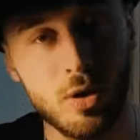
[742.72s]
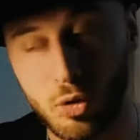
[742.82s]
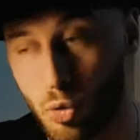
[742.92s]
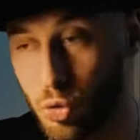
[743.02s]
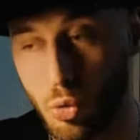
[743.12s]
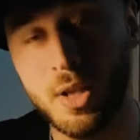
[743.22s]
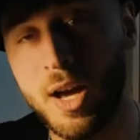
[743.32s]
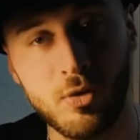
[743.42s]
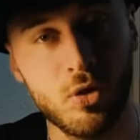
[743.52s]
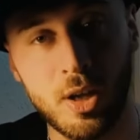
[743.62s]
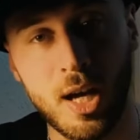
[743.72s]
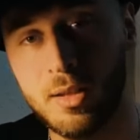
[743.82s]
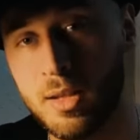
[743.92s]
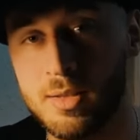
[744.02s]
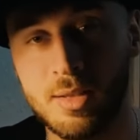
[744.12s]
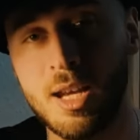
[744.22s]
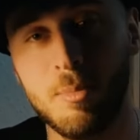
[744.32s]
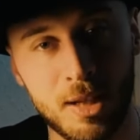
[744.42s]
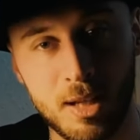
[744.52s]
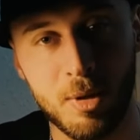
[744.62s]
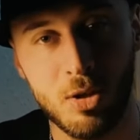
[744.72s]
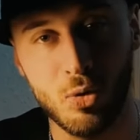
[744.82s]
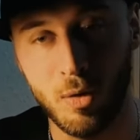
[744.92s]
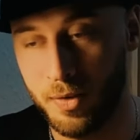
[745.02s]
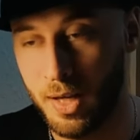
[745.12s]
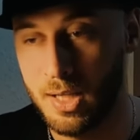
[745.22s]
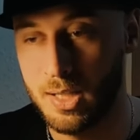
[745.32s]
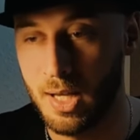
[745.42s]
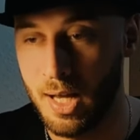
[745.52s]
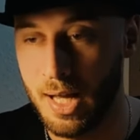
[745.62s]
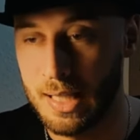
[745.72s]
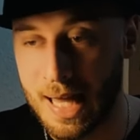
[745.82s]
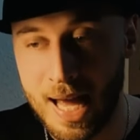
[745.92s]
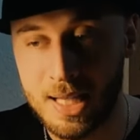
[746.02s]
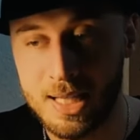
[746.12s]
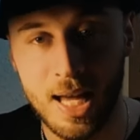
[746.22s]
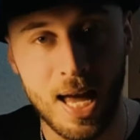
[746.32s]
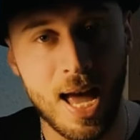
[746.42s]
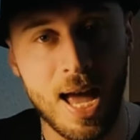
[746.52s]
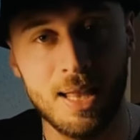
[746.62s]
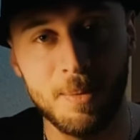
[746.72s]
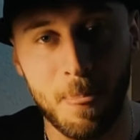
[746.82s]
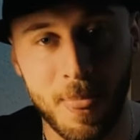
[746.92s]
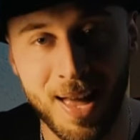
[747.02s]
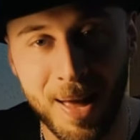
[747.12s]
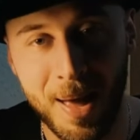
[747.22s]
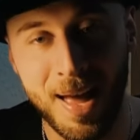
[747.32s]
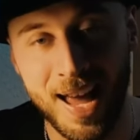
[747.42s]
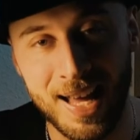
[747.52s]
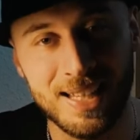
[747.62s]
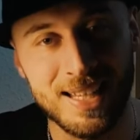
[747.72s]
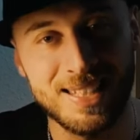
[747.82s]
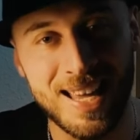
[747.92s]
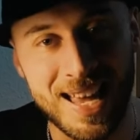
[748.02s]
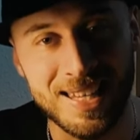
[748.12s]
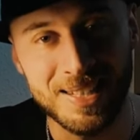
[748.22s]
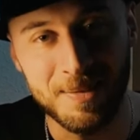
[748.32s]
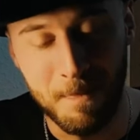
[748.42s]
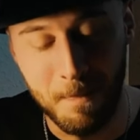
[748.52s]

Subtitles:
So soon after that, he sent him an image of his legs and his ass.